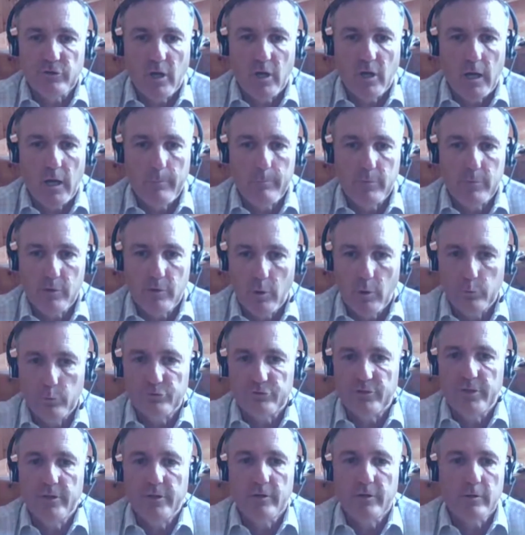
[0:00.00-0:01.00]
to stop
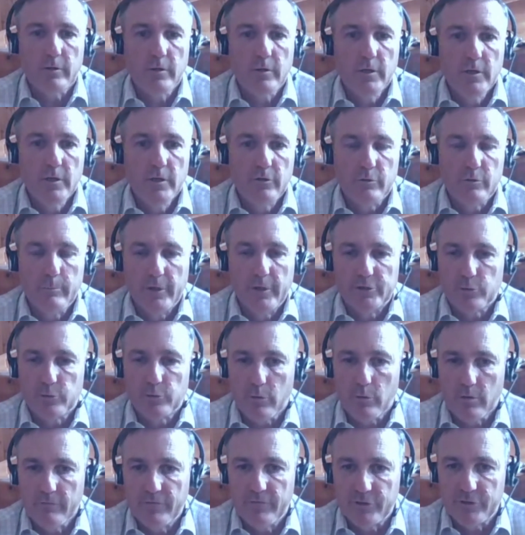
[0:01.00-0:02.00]
ghost gear, to
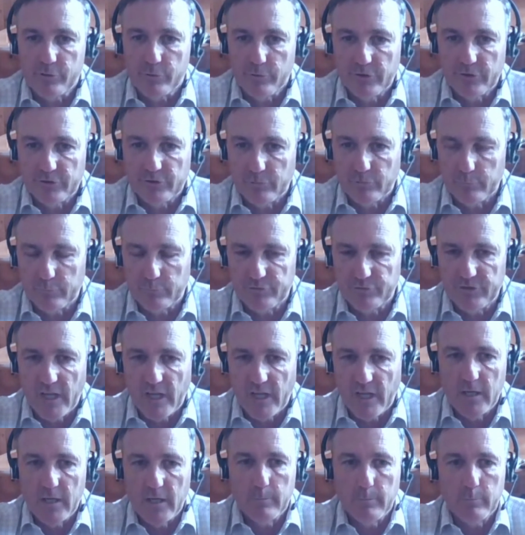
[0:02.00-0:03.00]
make sure the fishery is
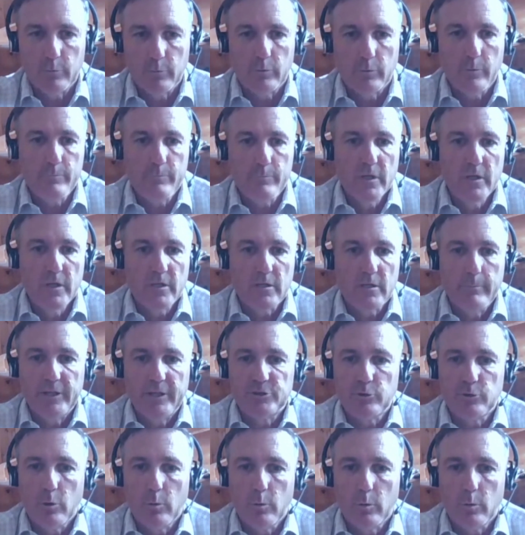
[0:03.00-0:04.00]
sustainable,
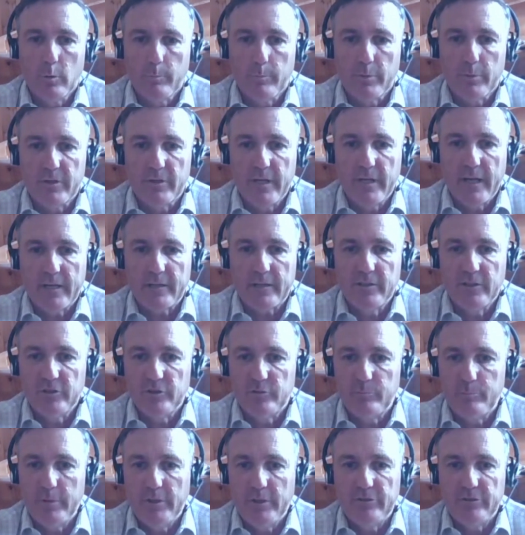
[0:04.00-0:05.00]
to make sure we're
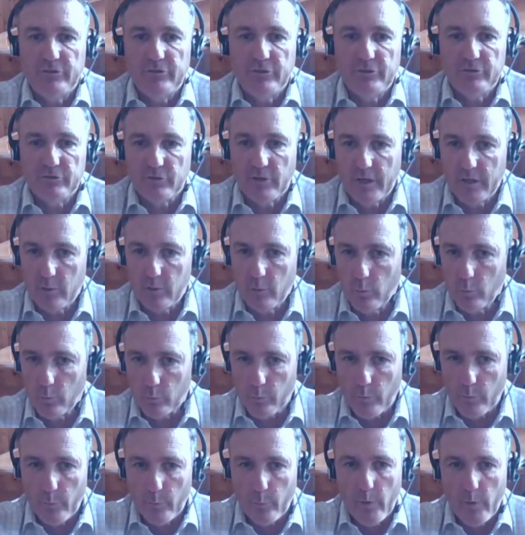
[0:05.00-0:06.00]
protecting species
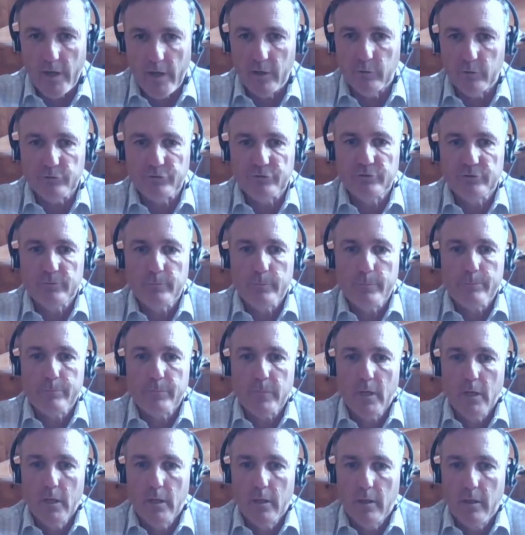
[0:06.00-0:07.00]
like whales,
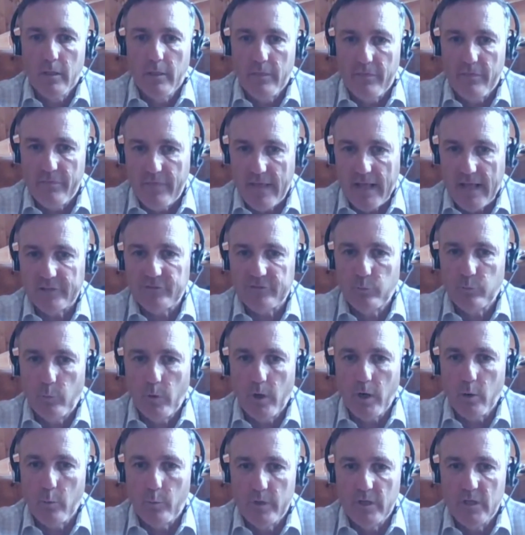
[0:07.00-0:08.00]

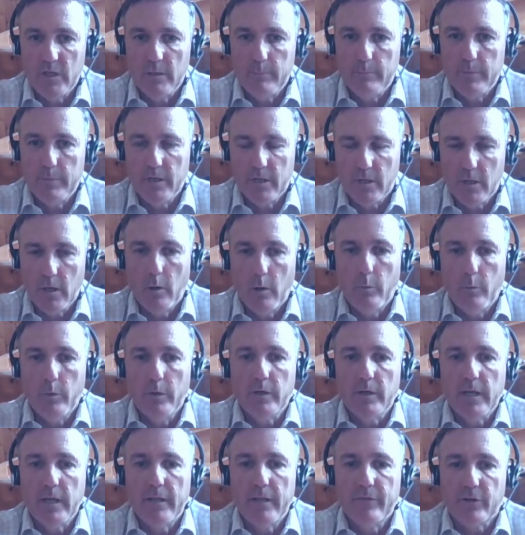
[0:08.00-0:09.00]
that's where we need to be
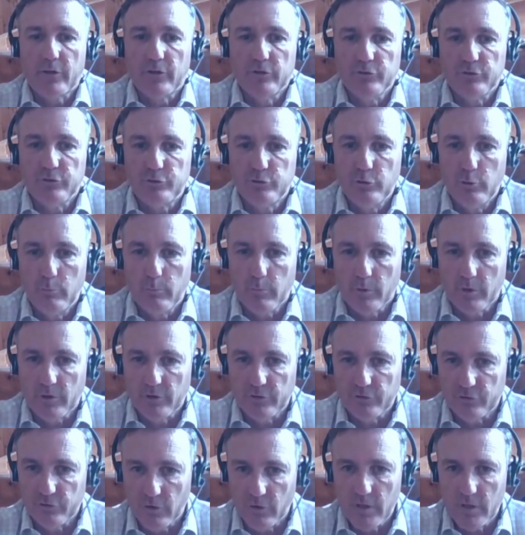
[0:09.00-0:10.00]
going. And the consumer
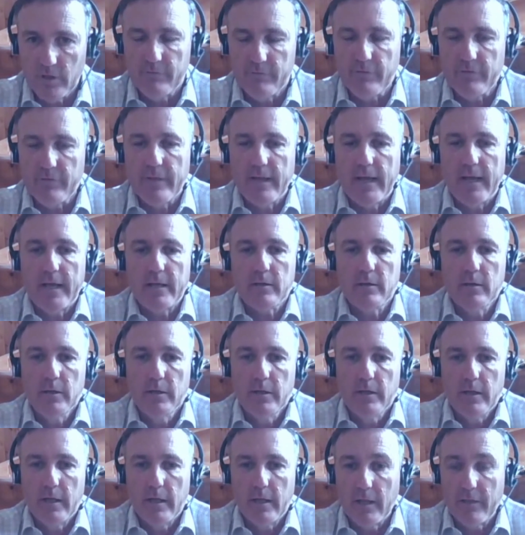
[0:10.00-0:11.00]
is looking for that,
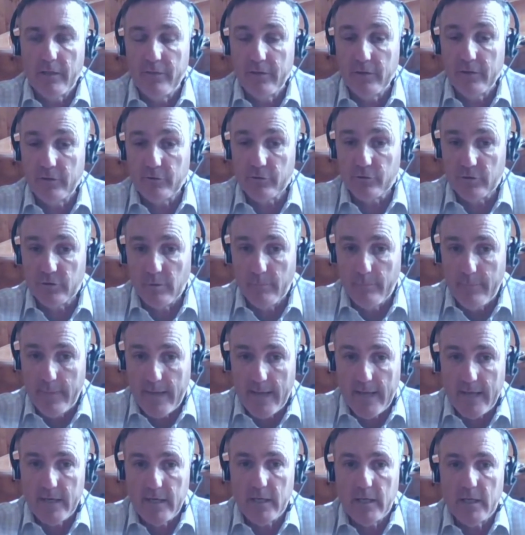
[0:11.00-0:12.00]
and I think they're
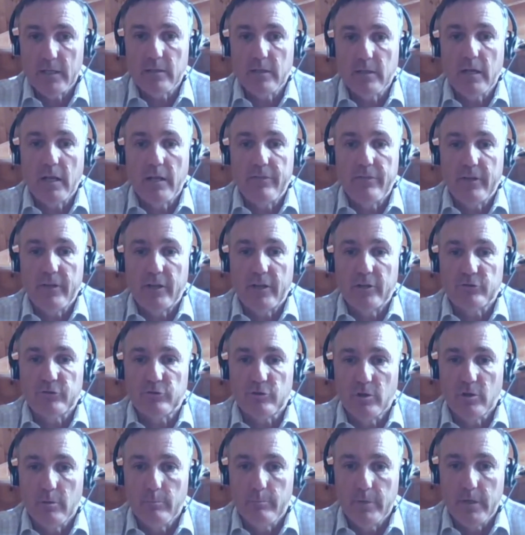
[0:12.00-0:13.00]
demanding it, and I think
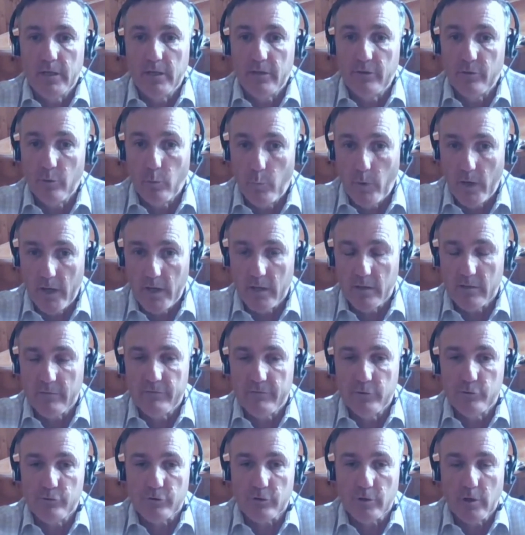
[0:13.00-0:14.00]
it's going to be the way of the
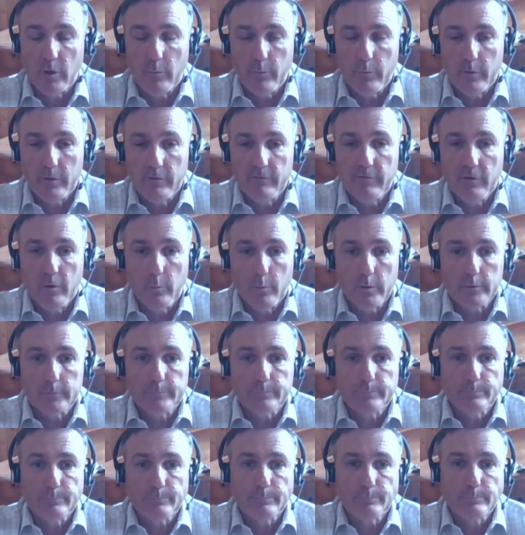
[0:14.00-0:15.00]
future going forward.
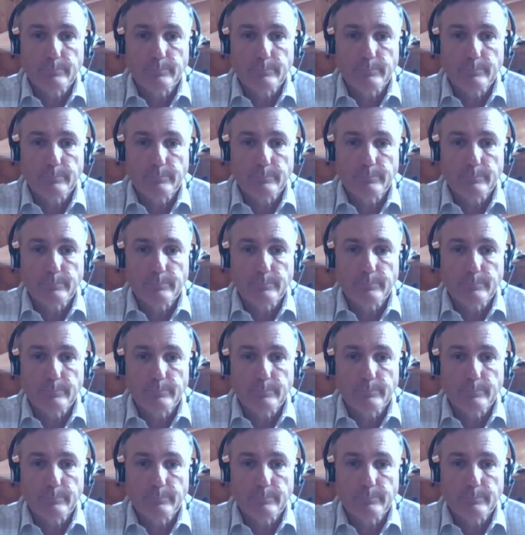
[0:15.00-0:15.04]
